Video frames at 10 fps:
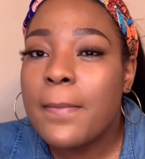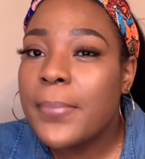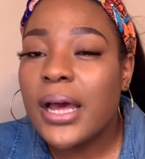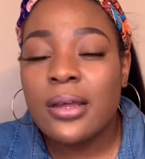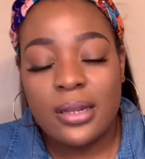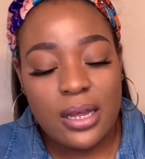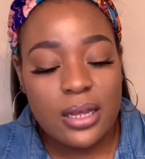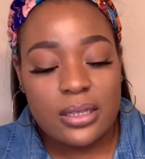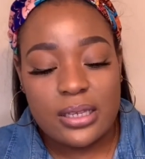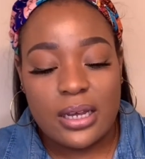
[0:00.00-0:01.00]
But
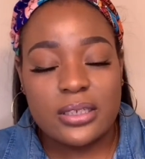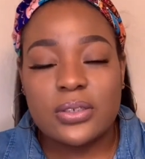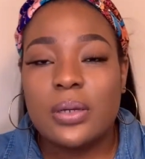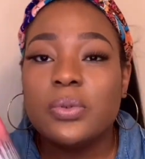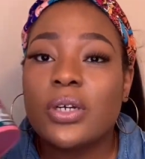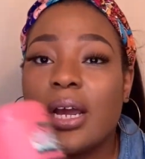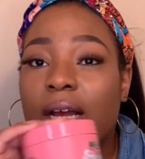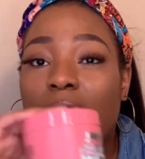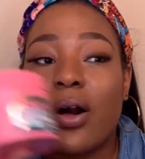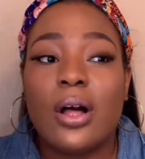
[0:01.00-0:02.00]
yeah, so I'm trying
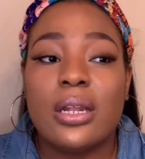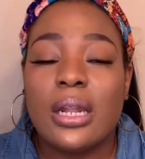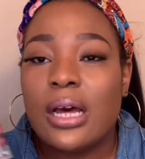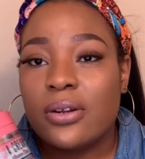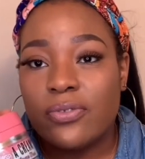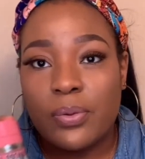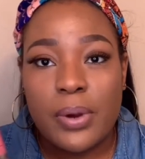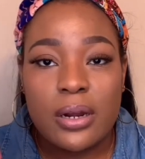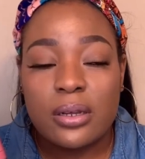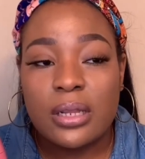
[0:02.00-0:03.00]
out a lot of their
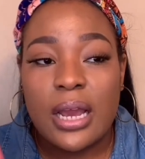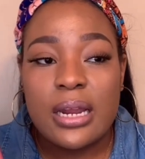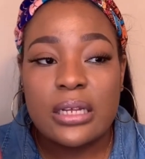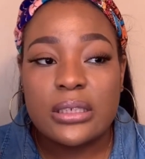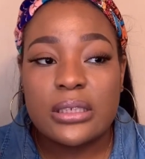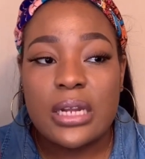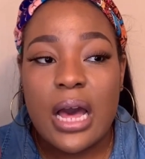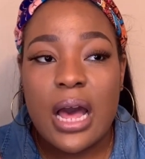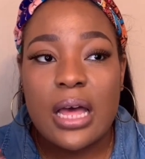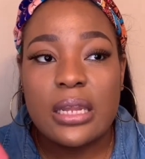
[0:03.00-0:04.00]
product line. It's
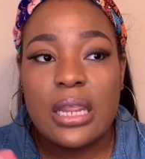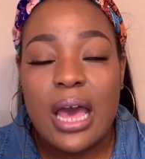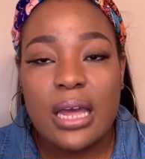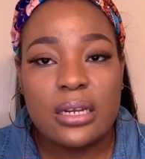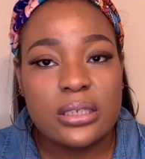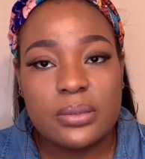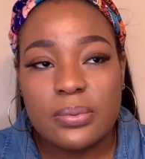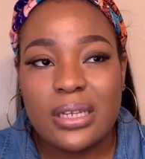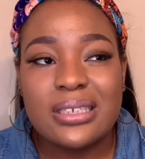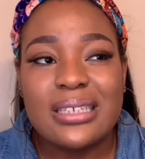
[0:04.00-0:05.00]
not that, ex
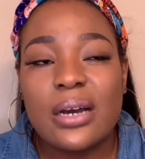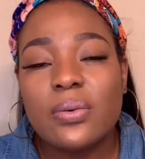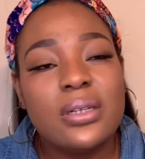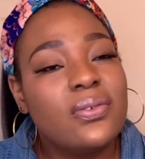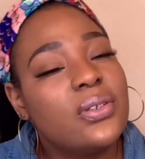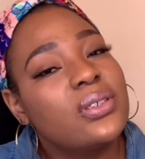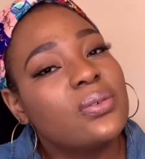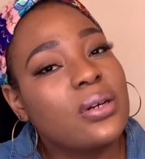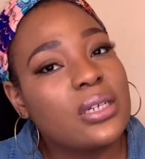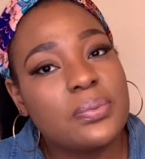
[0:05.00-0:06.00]
it's I wouldn't even use the
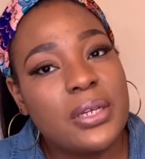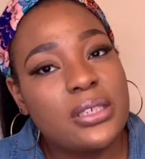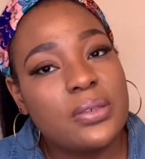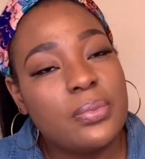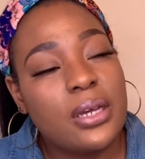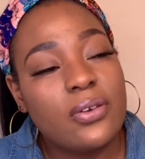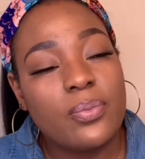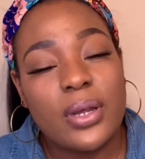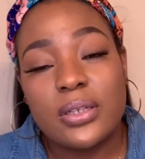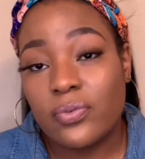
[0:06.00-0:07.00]
word expensive, but
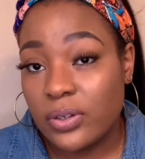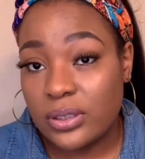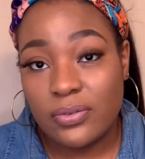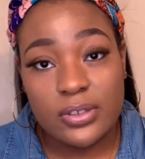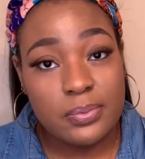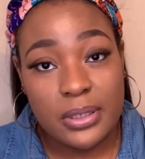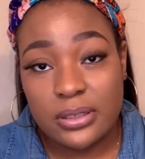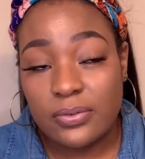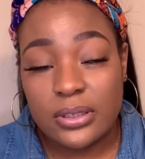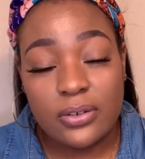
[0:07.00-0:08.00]
everybody's version of
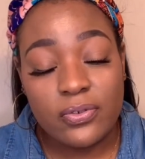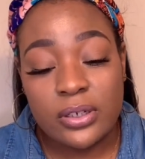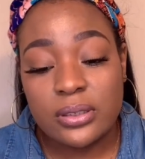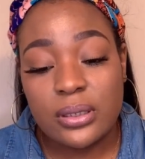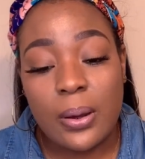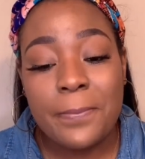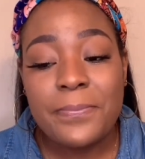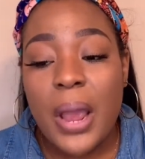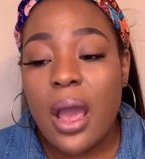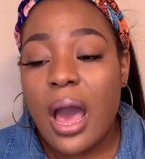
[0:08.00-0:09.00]
expensive is different. So
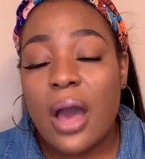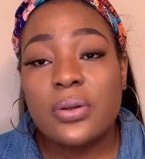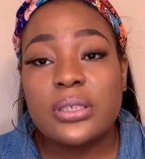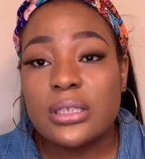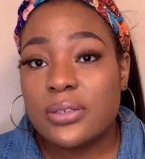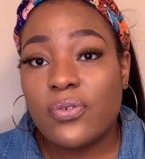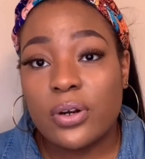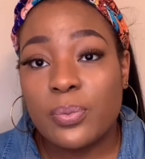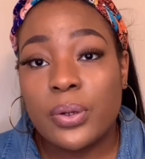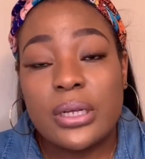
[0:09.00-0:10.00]
I would say it's affordable.